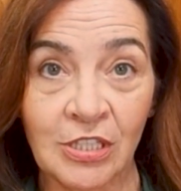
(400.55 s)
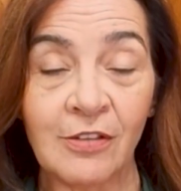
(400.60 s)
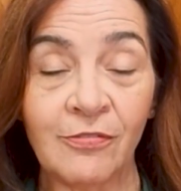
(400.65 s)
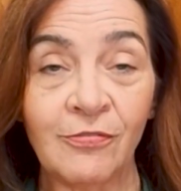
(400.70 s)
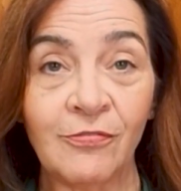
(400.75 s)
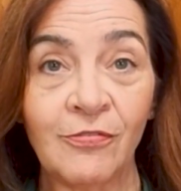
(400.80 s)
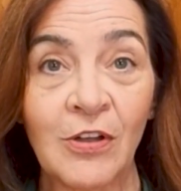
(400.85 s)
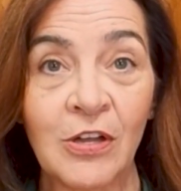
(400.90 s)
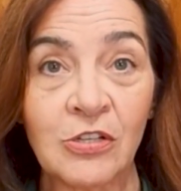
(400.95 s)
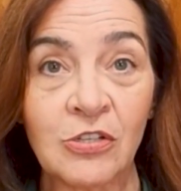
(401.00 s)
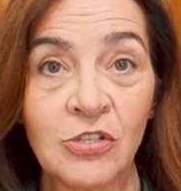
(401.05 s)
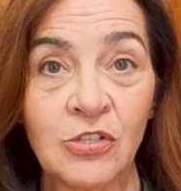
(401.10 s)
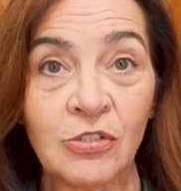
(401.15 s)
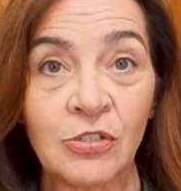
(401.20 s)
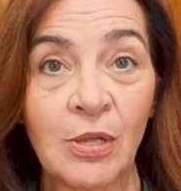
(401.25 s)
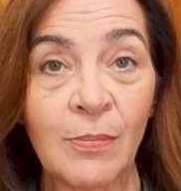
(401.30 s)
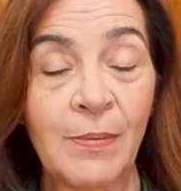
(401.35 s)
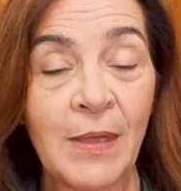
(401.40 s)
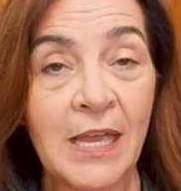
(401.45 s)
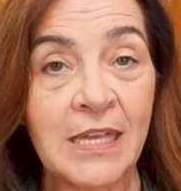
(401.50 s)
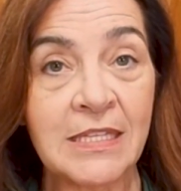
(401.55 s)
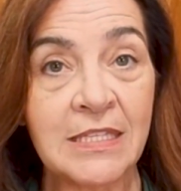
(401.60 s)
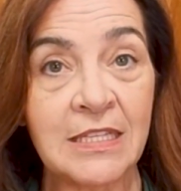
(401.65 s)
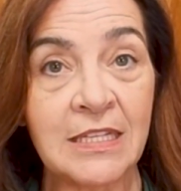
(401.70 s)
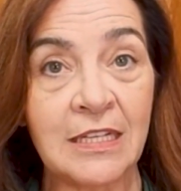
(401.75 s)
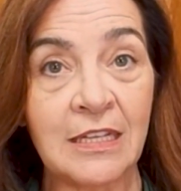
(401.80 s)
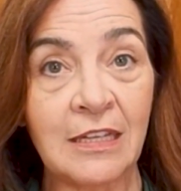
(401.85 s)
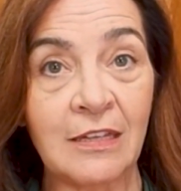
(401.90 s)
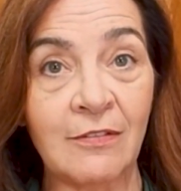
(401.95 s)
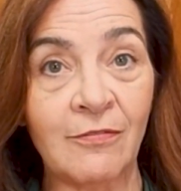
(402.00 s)
the functional
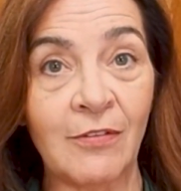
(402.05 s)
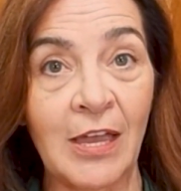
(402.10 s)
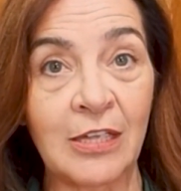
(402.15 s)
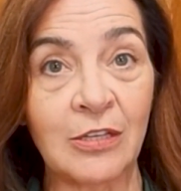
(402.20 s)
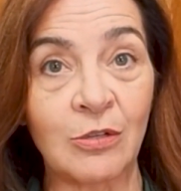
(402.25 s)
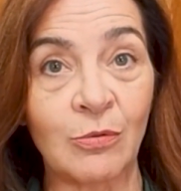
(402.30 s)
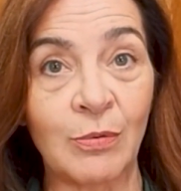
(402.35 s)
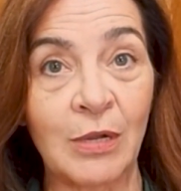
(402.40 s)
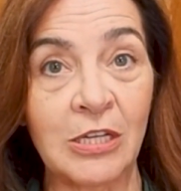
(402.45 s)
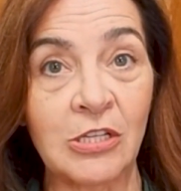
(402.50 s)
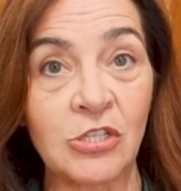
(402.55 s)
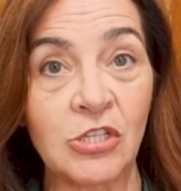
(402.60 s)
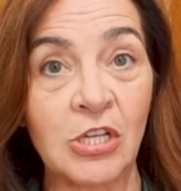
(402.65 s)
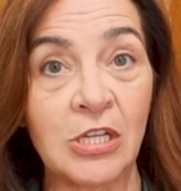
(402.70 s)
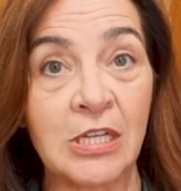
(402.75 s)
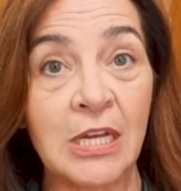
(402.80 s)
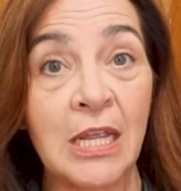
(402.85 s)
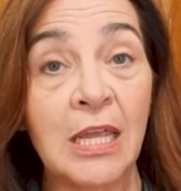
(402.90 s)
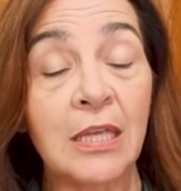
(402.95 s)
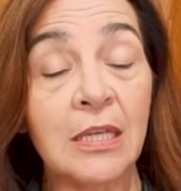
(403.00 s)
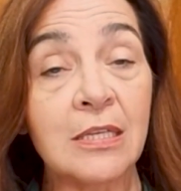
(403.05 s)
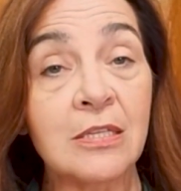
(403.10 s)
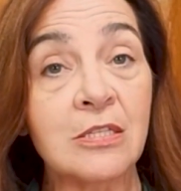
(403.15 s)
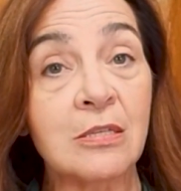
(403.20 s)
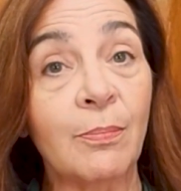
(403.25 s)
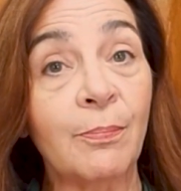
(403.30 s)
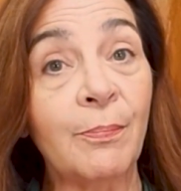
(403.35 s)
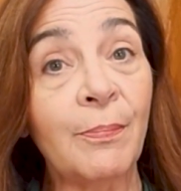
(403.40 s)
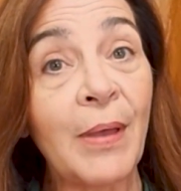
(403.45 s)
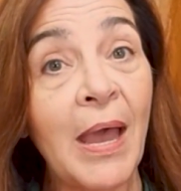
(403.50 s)
capacity evaluation is
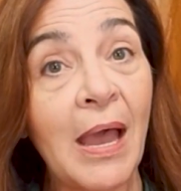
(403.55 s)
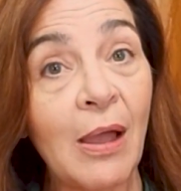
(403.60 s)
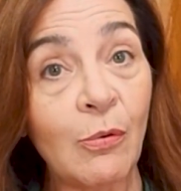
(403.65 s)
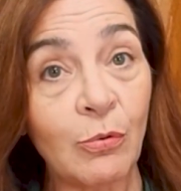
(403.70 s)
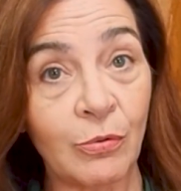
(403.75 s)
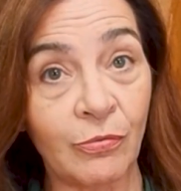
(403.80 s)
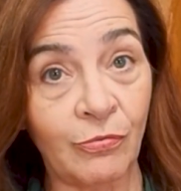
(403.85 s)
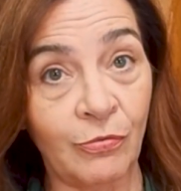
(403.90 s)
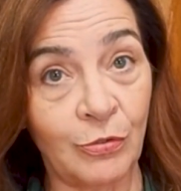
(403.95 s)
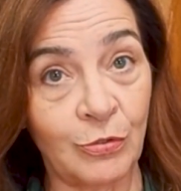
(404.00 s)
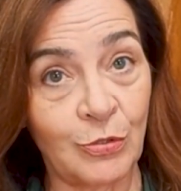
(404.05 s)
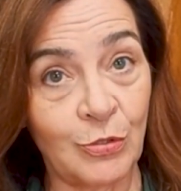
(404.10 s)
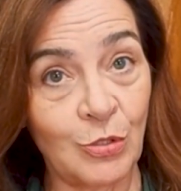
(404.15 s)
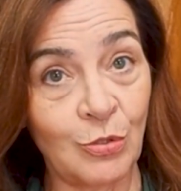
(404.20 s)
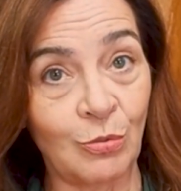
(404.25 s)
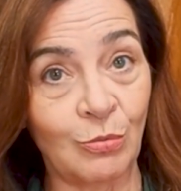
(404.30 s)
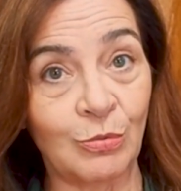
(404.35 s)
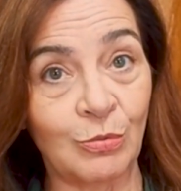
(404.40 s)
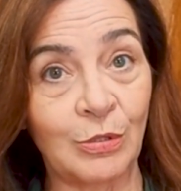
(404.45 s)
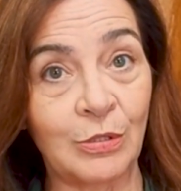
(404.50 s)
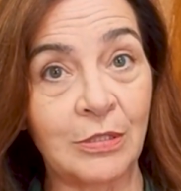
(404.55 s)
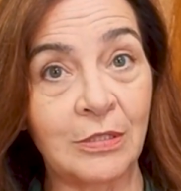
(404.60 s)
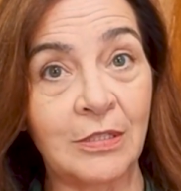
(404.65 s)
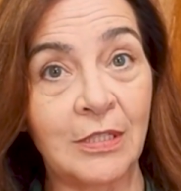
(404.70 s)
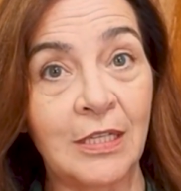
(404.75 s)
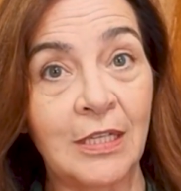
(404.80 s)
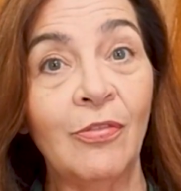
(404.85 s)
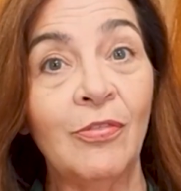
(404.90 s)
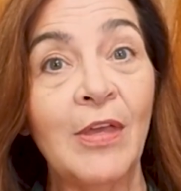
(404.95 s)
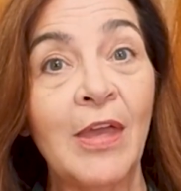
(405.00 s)
a powerful tool
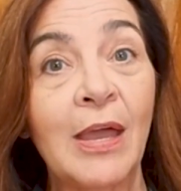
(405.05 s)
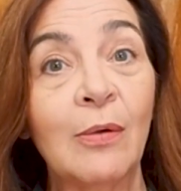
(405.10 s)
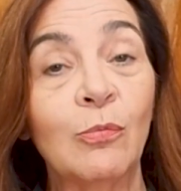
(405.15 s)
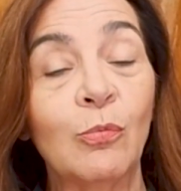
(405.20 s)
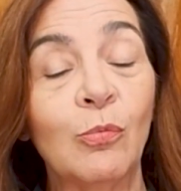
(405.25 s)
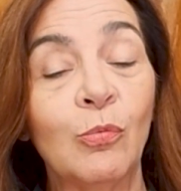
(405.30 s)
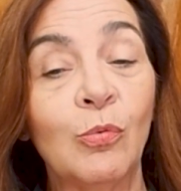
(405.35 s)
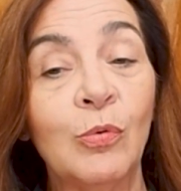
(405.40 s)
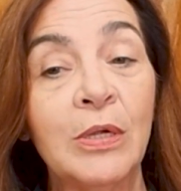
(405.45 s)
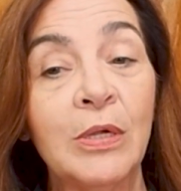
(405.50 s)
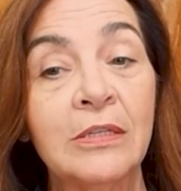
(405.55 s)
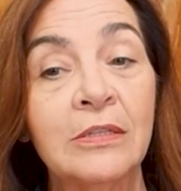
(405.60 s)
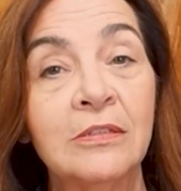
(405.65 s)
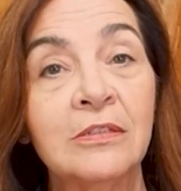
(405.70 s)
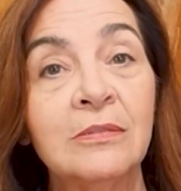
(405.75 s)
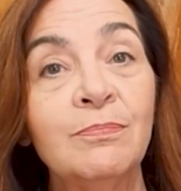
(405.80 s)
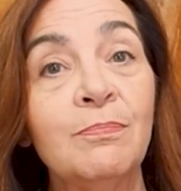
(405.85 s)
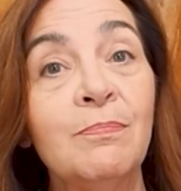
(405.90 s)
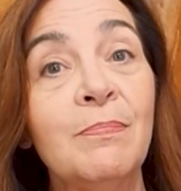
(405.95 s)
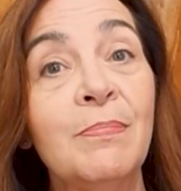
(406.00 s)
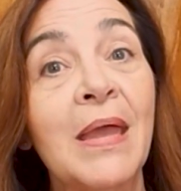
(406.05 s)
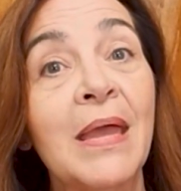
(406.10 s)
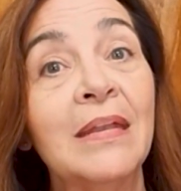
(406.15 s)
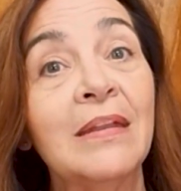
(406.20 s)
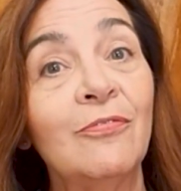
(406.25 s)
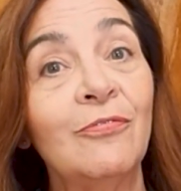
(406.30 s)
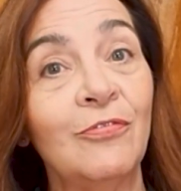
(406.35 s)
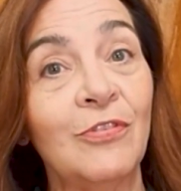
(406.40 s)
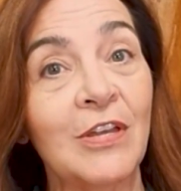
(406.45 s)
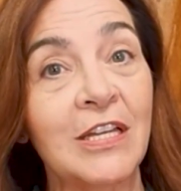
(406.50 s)
that will
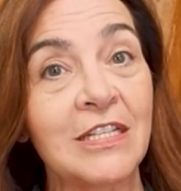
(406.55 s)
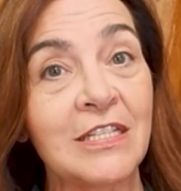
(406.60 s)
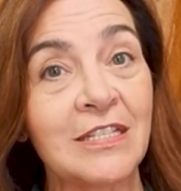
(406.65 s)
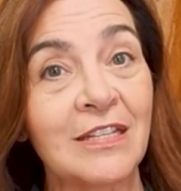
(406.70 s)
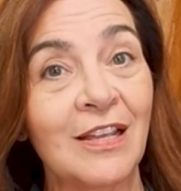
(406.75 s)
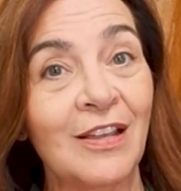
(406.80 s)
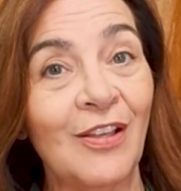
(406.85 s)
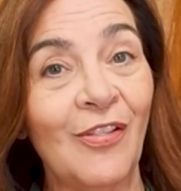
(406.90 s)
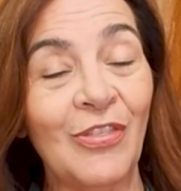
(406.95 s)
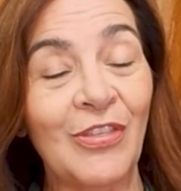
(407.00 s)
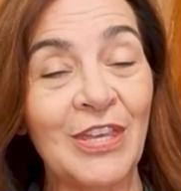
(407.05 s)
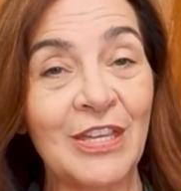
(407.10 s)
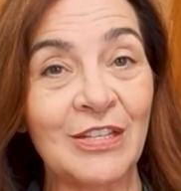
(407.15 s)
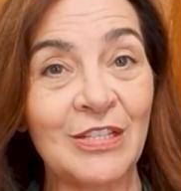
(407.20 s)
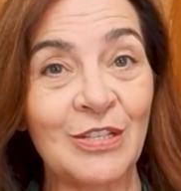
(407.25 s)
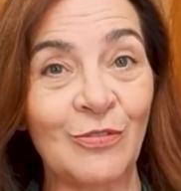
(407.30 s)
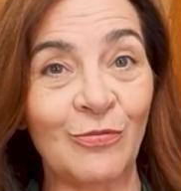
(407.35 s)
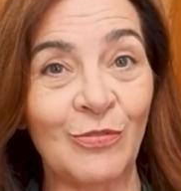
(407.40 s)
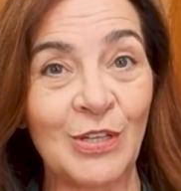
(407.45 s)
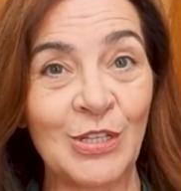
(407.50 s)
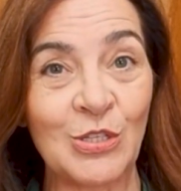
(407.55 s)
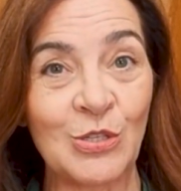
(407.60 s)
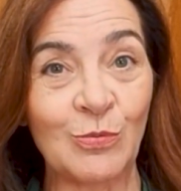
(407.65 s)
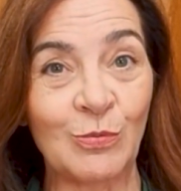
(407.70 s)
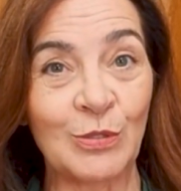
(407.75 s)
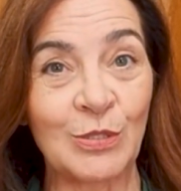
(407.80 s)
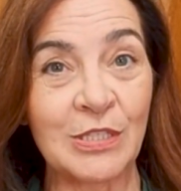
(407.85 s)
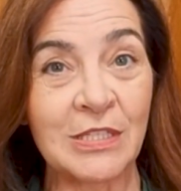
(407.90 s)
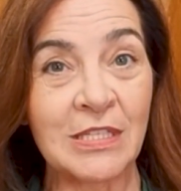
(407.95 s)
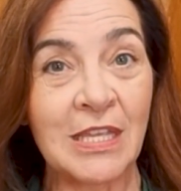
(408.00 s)
benefit the
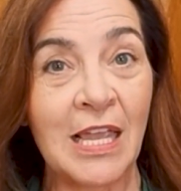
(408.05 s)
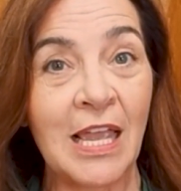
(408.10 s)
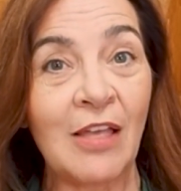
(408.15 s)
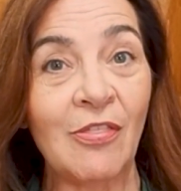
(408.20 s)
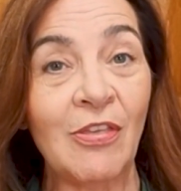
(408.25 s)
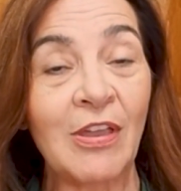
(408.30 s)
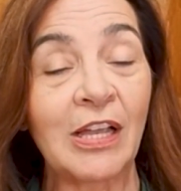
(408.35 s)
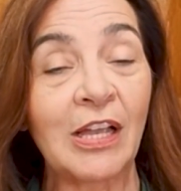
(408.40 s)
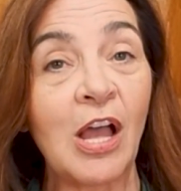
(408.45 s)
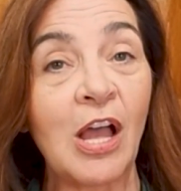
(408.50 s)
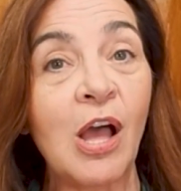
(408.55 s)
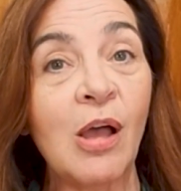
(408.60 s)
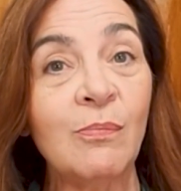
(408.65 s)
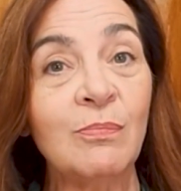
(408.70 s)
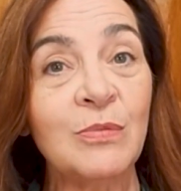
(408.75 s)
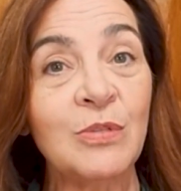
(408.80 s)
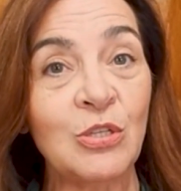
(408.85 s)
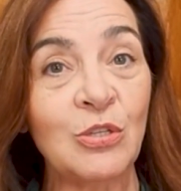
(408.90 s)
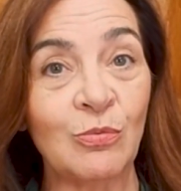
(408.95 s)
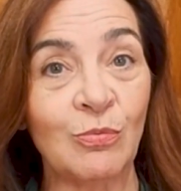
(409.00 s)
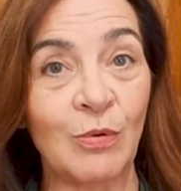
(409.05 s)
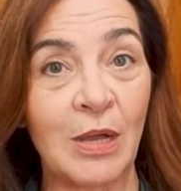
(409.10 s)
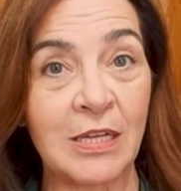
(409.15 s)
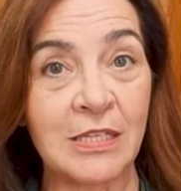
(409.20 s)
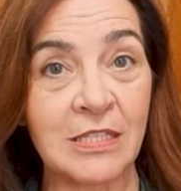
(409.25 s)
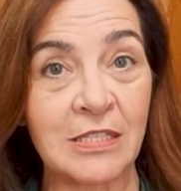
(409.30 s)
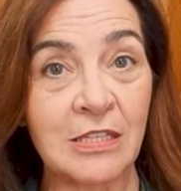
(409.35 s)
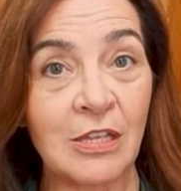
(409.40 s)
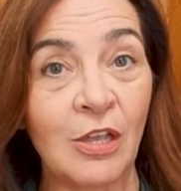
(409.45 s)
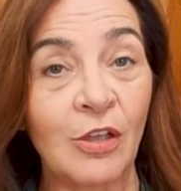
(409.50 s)
individuals that come to
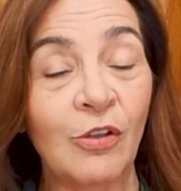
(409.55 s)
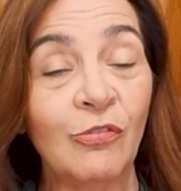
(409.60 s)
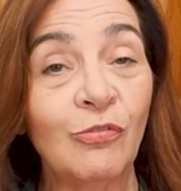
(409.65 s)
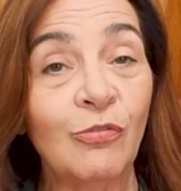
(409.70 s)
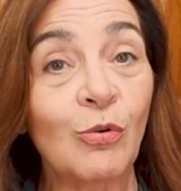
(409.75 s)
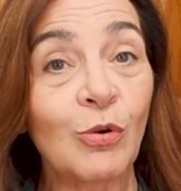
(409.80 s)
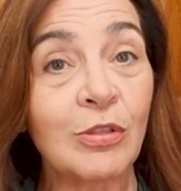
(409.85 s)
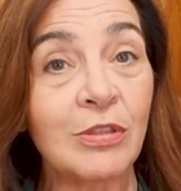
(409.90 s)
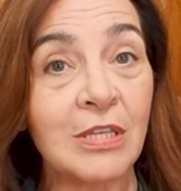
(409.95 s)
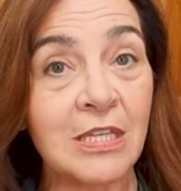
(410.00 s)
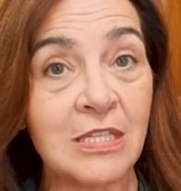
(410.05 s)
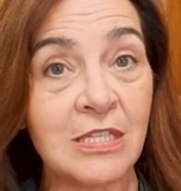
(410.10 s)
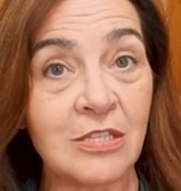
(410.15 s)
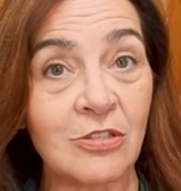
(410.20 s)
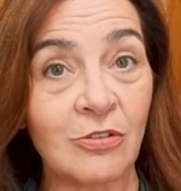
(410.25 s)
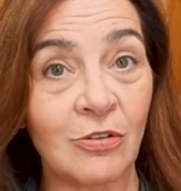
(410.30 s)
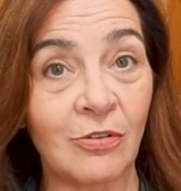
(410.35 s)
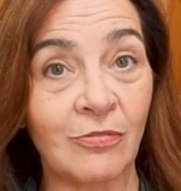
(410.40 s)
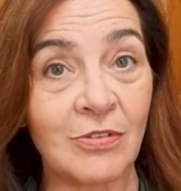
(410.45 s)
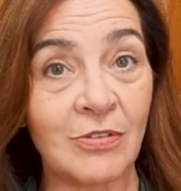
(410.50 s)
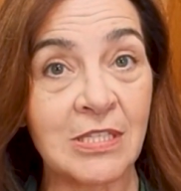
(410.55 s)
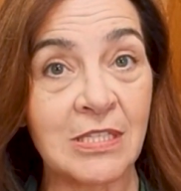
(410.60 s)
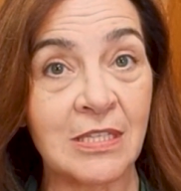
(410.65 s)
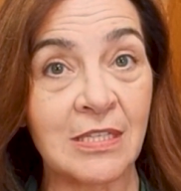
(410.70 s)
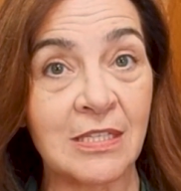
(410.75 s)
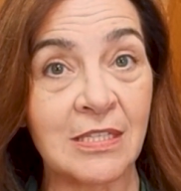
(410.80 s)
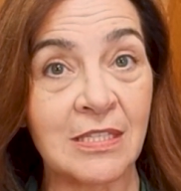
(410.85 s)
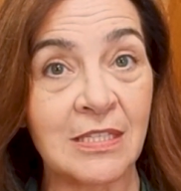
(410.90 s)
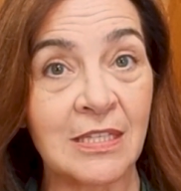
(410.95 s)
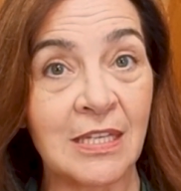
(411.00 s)
us for these
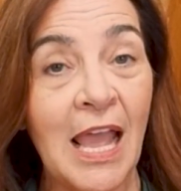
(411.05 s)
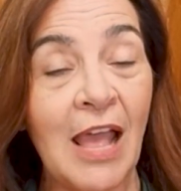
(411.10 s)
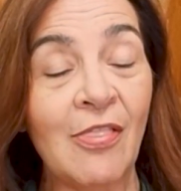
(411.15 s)
services.